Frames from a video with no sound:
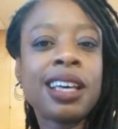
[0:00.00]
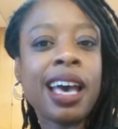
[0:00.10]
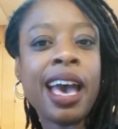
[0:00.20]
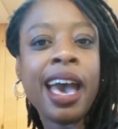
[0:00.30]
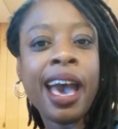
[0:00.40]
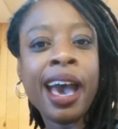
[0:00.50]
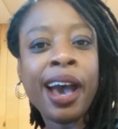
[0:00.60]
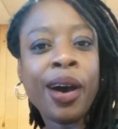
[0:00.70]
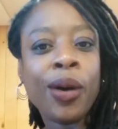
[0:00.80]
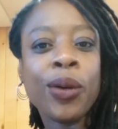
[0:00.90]

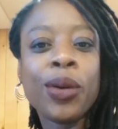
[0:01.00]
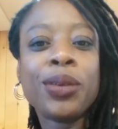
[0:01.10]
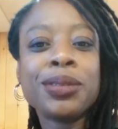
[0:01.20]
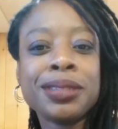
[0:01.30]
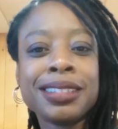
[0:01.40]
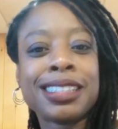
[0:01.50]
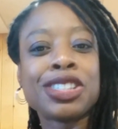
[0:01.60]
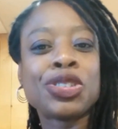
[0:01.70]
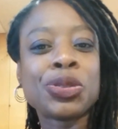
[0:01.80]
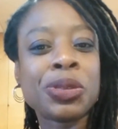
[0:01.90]
how
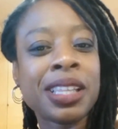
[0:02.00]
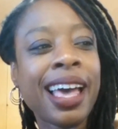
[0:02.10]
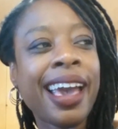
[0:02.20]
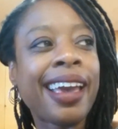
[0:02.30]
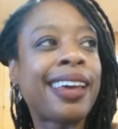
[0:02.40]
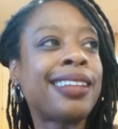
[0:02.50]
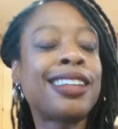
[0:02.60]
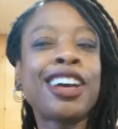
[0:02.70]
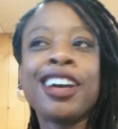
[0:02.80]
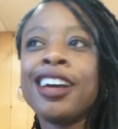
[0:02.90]
did you land
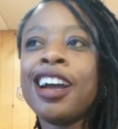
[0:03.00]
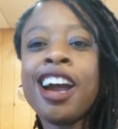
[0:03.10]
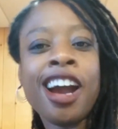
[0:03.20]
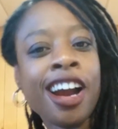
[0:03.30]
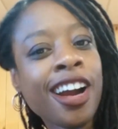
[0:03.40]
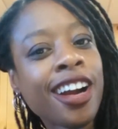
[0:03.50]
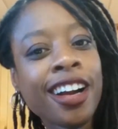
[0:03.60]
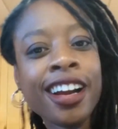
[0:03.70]
her?